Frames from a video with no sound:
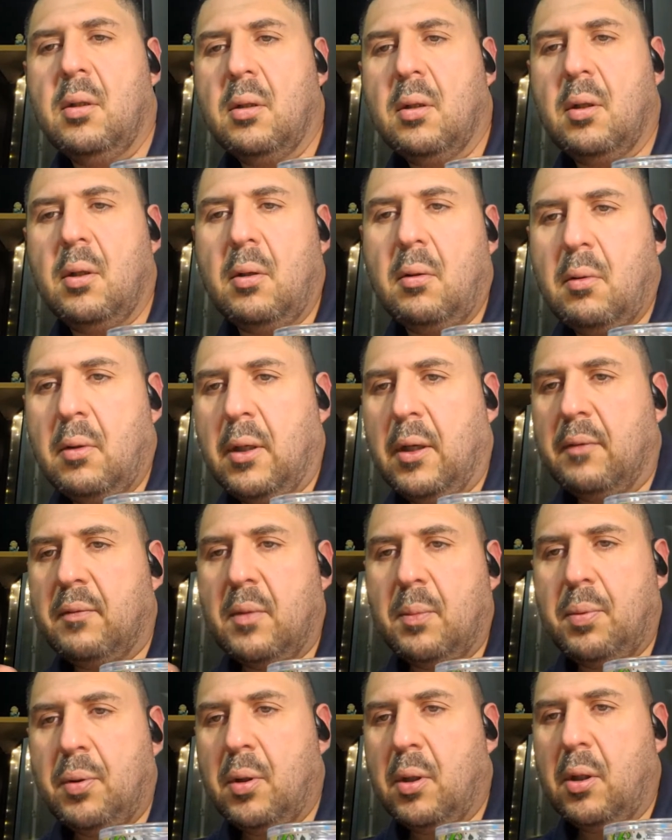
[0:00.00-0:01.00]
You don't have
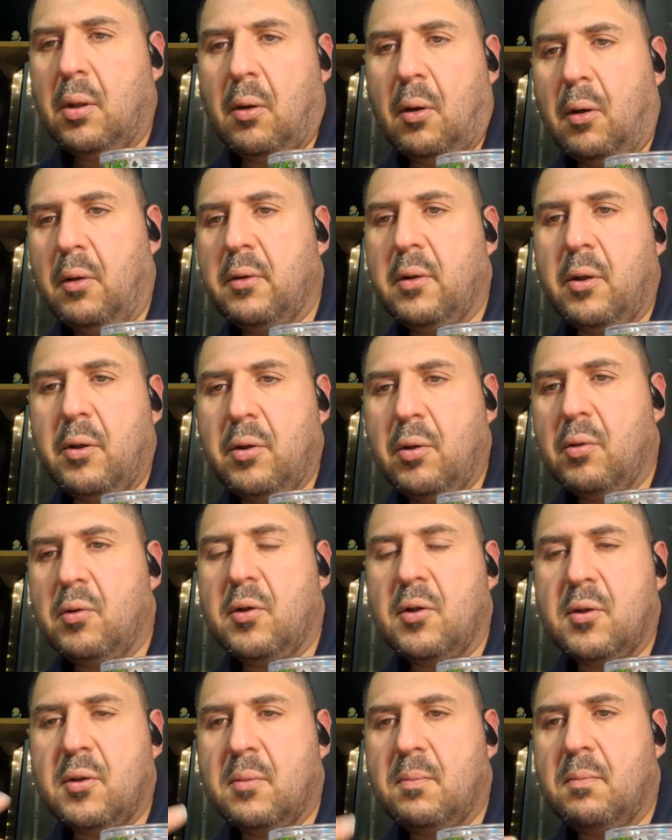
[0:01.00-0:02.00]
to put it on there. You
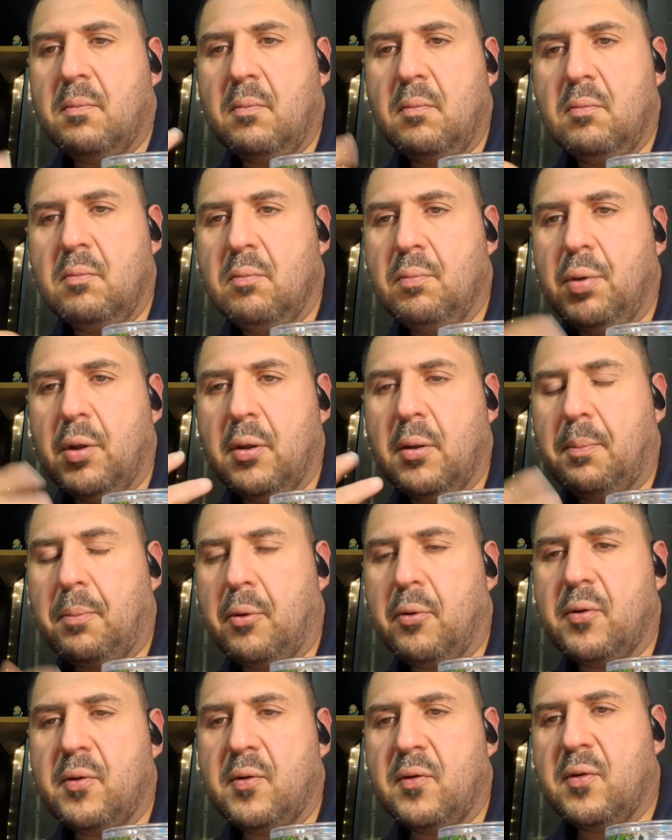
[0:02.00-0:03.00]
just put the
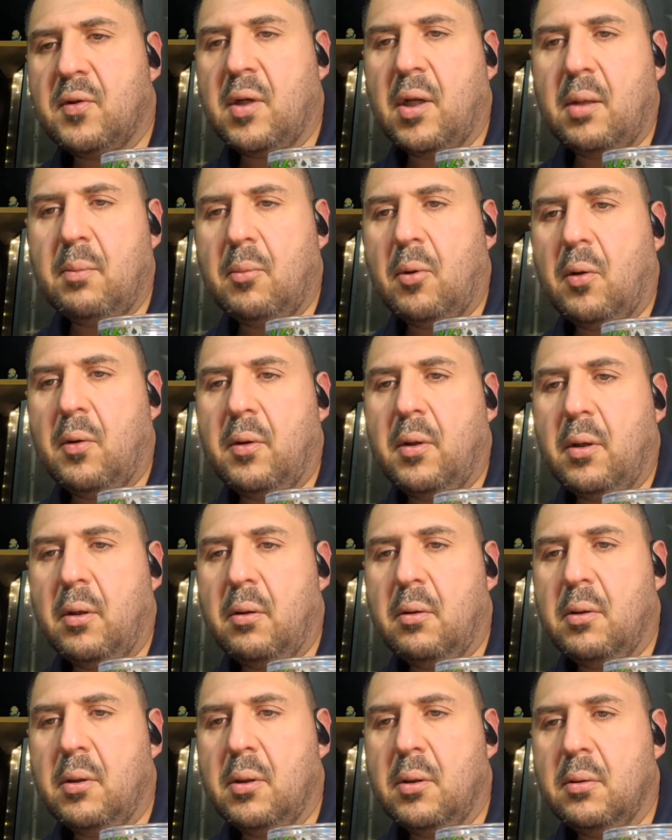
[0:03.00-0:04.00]
person's name on
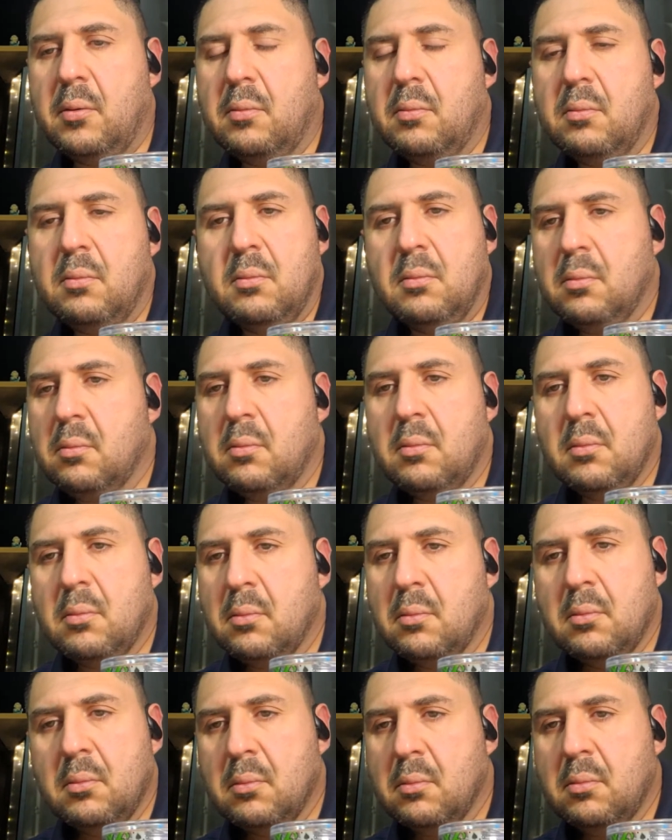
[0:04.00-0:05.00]
there, and
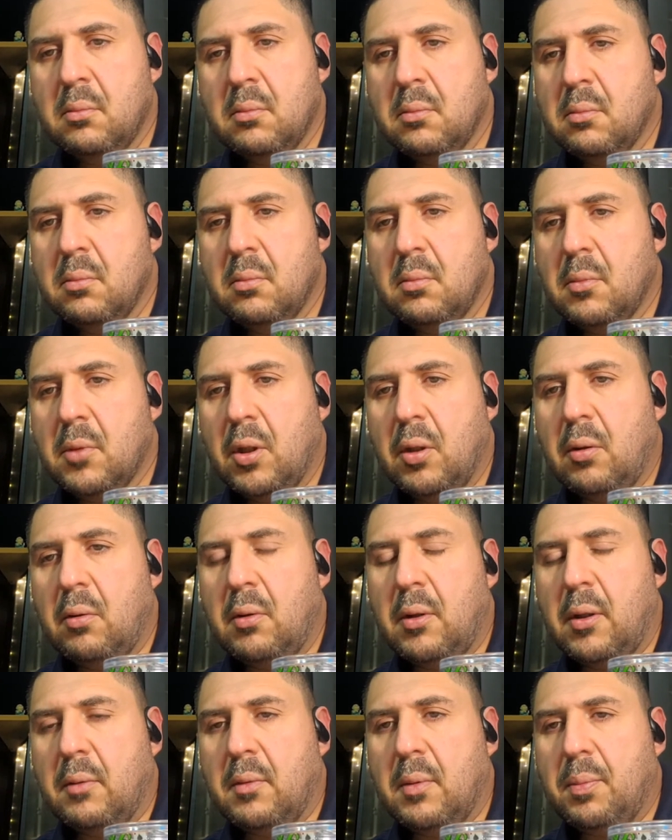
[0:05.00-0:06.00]
you
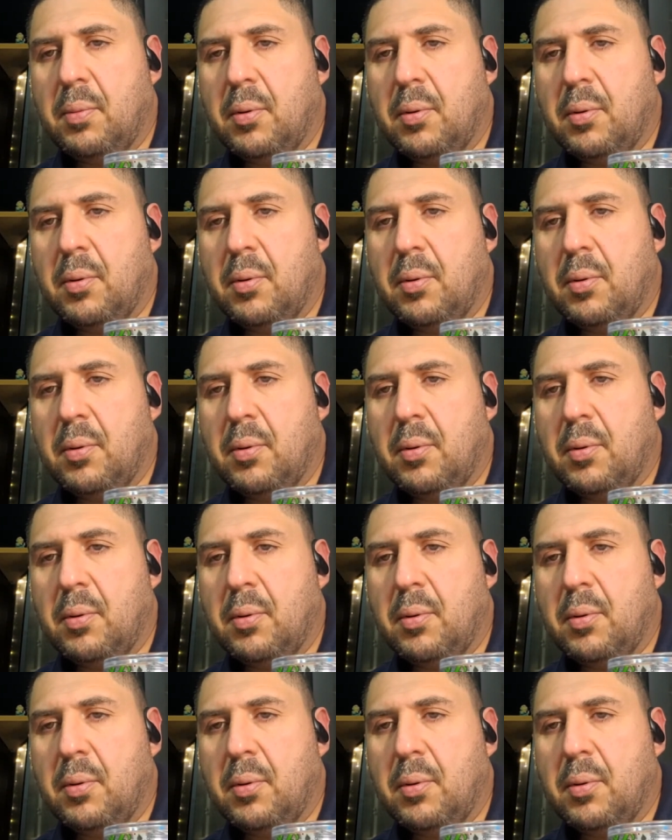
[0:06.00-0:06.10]
don't have to